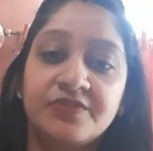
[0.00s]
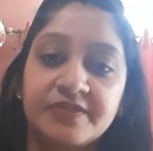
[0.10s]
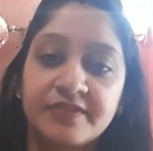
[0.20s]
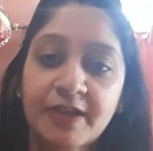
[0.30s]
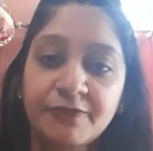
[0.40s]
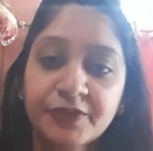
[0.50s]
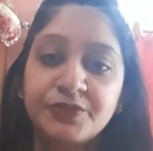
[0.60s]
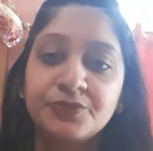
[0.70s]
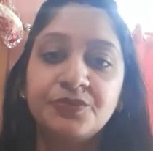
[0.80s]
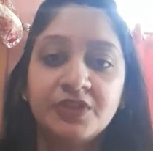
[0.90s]
refer
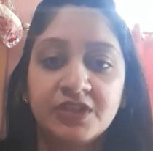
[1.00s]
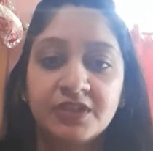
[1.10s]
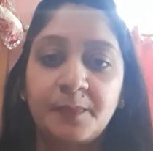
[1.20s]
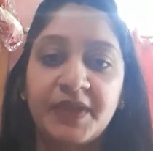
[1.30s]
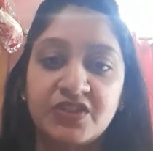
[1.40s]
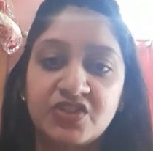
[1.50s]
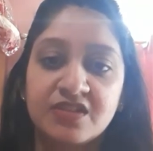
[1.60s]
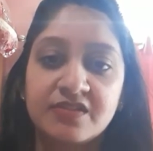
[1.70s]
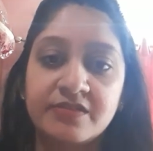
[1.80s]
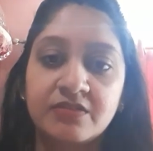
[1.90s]
to the
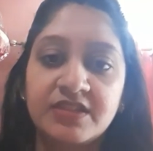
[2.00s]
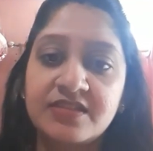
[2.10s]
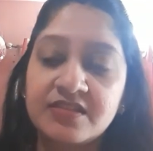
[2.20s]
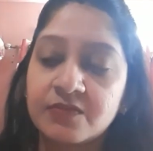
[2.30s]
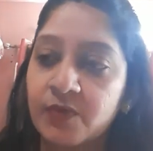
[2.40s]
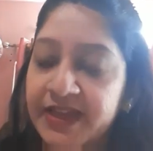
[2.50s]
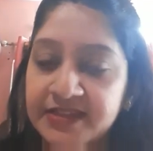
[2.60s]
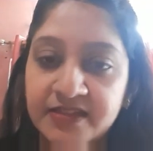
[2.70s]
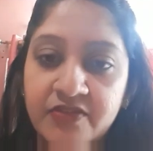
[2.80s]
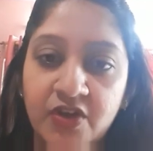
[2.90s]
patient. So this is
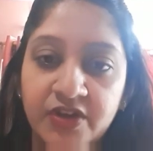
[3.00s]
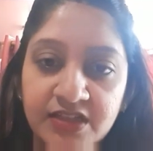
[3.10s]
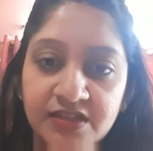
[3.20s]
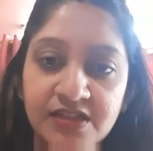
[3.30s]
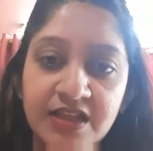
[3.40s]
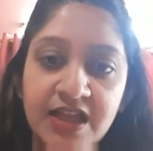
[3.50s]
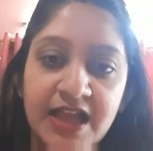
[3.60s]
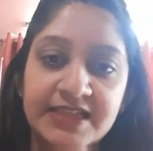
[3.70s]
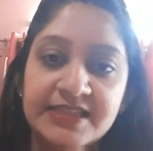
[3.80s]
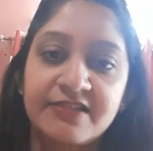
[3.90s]
quite ironical,
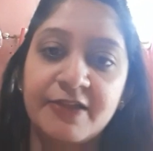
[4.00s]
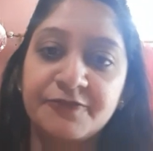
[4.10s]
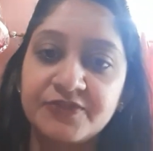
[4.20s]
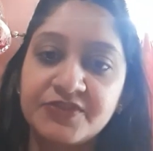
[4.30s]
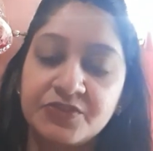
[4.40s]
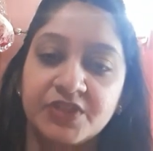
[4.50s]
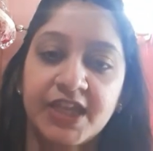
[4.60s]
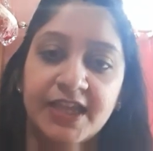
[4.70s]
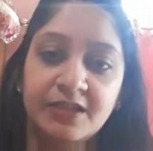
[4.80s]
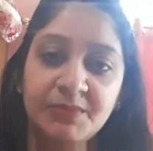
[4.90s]
as he refers to
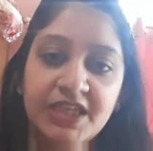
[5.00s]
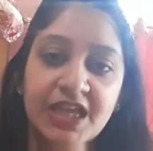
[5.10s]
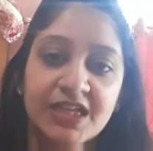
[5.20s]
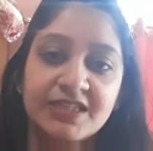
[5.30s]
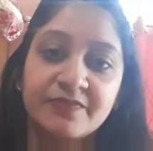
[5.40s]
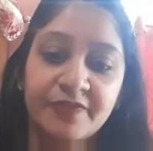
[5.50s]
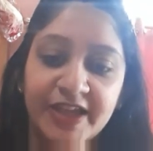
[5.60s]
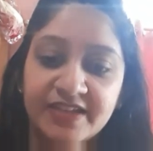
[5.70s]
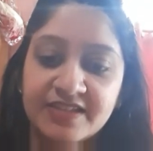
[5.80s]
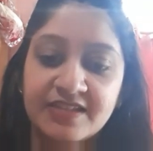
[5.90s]
the enemy as
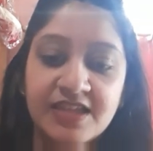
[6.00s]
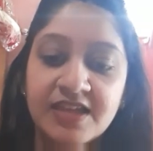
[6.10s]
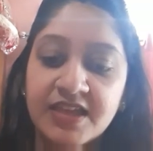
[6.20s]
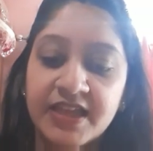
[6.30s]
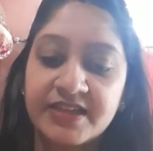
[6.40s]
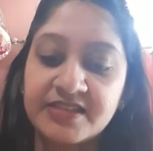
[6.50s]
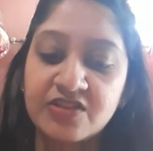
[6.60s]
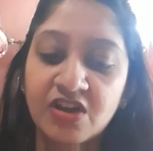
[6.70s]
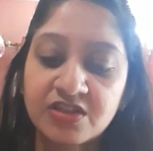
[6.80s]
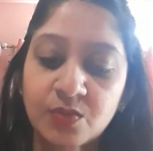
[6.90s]
friend. See, it is
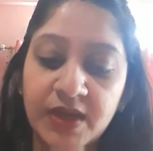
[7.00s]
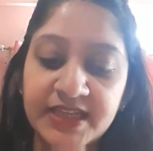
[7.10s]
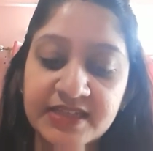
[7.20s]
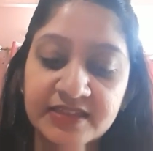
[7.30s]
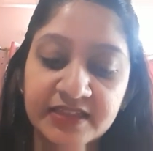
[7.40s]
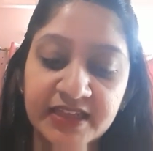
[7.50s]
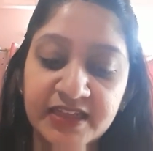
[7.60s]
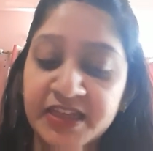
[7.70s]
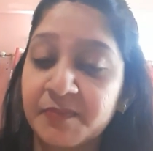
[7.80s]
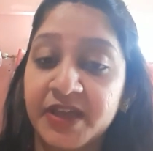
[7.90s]
not quite at the
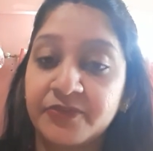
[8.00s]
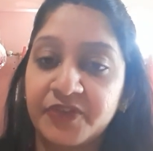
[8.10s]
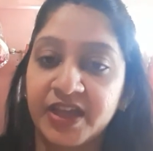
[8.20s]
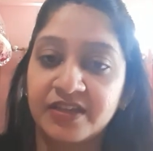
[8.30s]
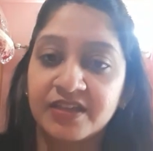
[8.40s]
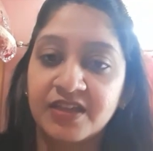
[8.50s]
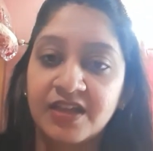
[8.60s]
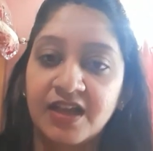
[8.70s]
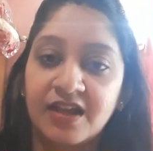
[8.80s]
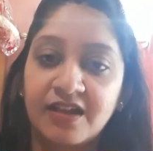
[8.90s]
kidney, my friend.
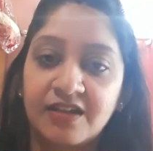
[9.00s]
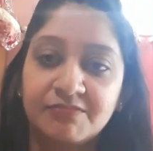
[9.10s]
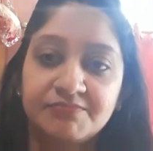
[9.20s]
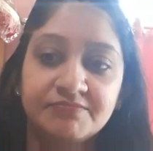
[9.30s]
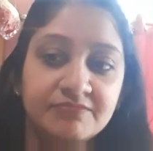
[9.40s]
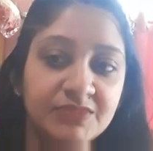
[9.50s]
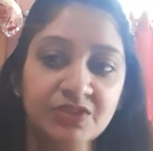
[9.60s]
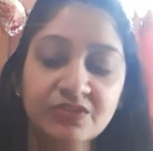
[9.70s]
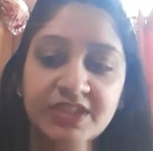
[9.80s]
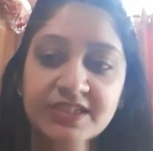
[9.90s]

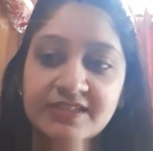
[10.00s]
In